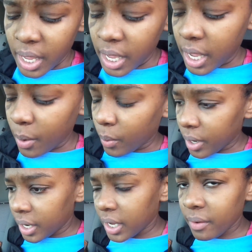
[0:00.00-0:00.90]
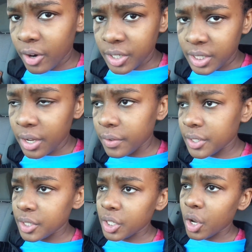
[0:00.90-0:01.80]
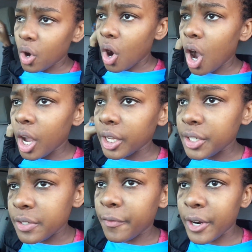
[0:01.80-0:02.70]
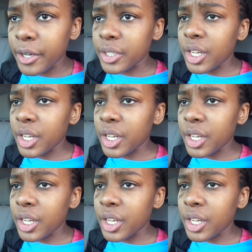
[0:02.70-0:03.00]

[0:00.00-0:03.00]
And we're going to give ourselves until August 1st.